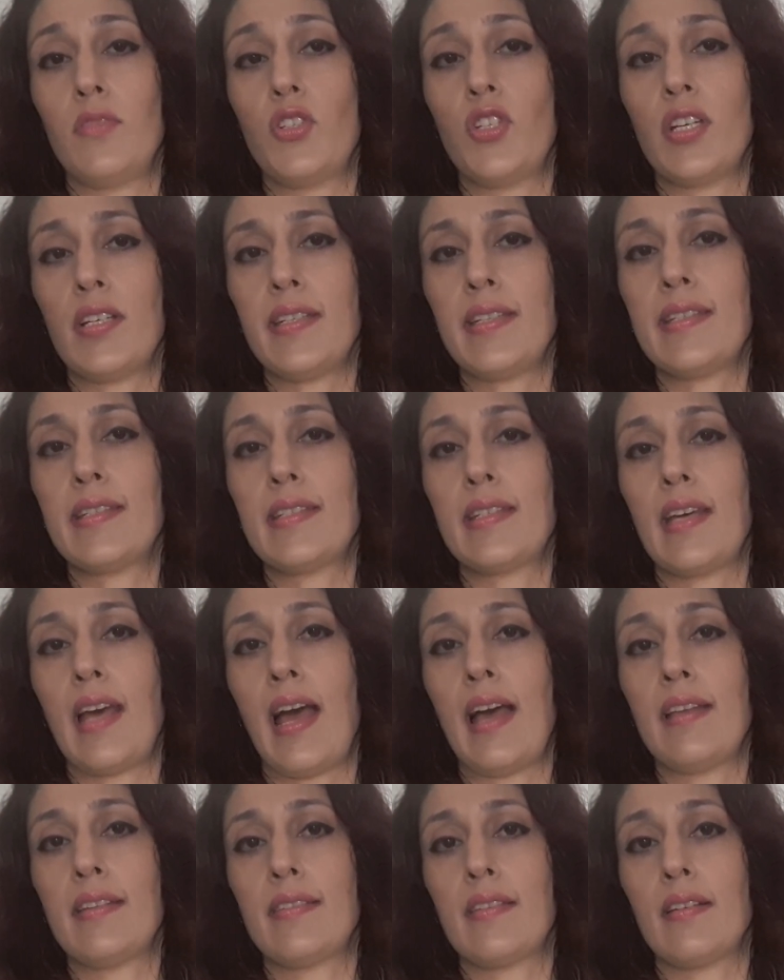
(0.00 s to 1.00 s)
just
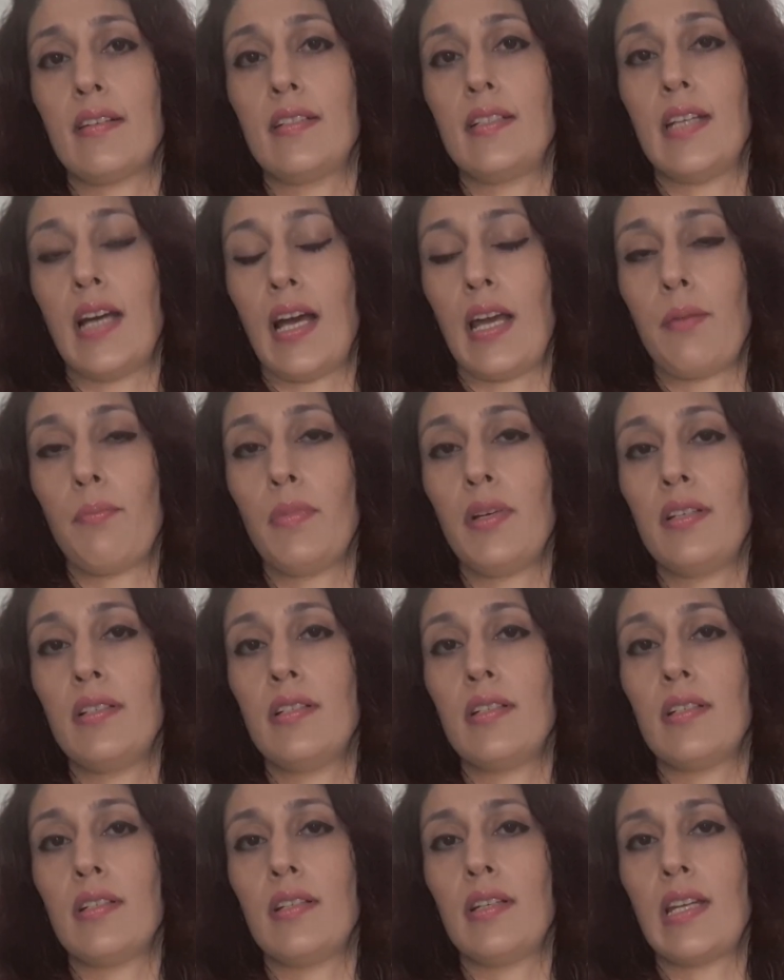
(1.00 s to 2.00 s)
as a
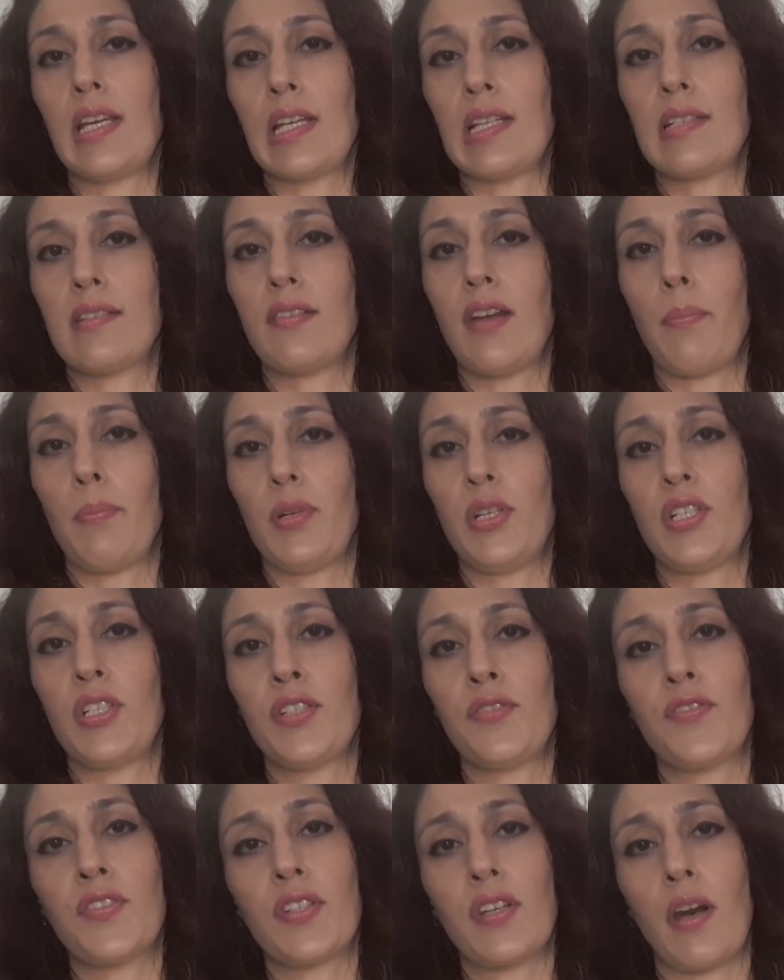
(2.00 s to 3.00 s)
diamond needs
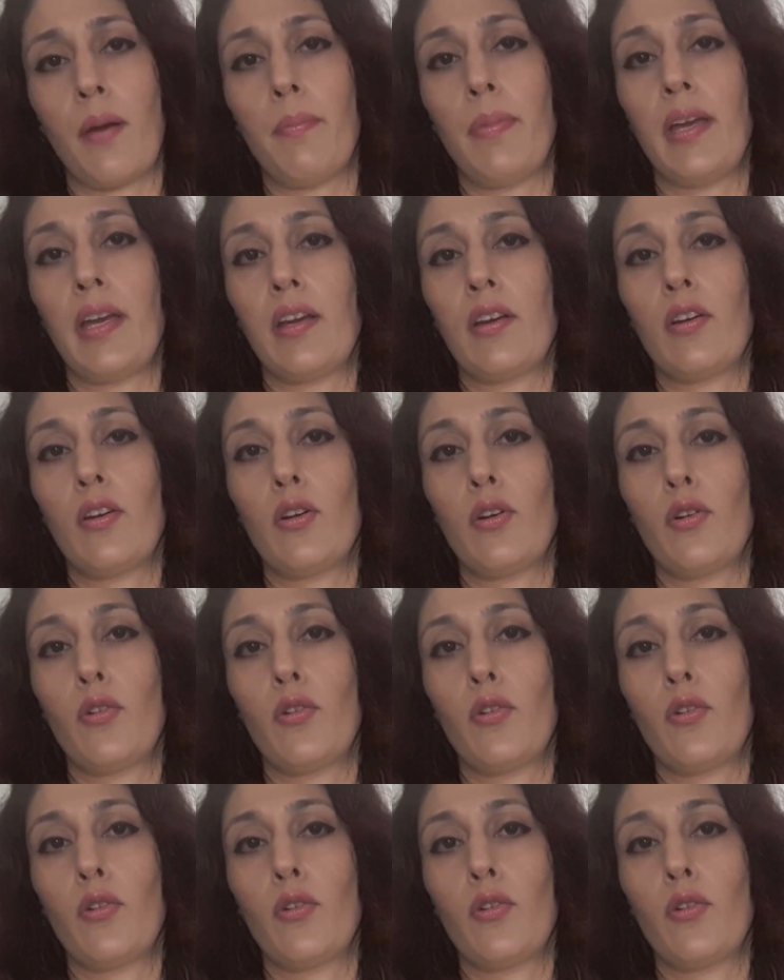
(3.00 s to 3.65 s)
repetitive scrubbing